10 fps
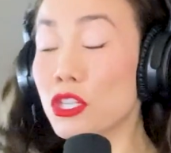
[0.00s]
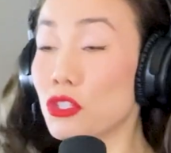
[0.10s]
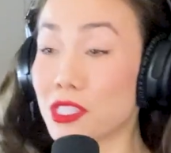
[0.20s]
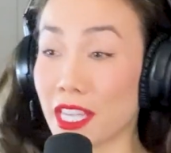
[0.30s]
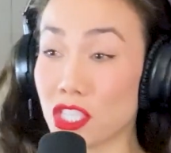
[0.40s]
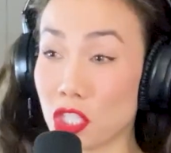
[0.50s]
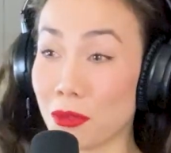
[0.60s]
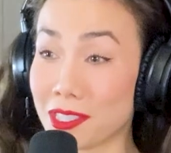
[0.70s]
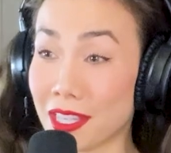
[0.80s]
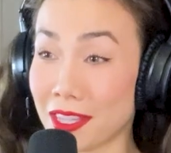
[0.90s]
would you when, say she
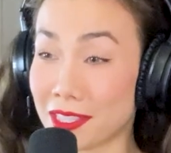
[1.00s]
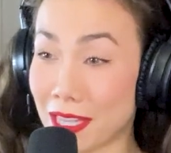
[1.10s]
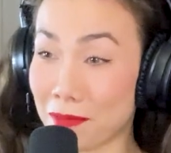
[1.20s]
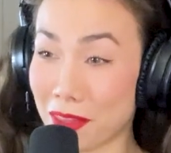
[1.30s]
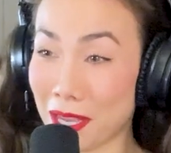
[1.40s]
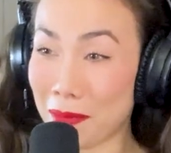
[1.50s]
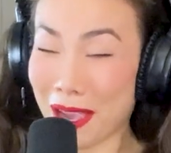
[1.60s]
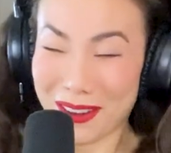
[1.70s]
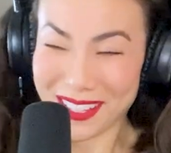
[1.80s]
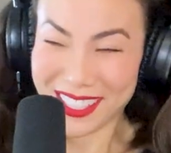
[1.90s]
would say the same thing
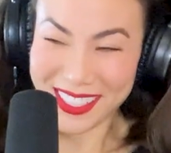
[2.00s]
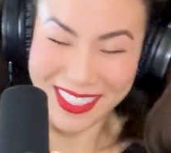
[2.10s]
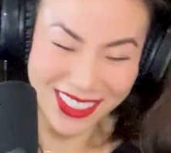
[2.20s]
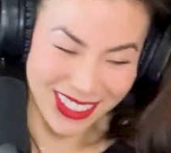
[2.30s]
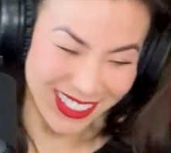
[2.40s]
beautiful. About?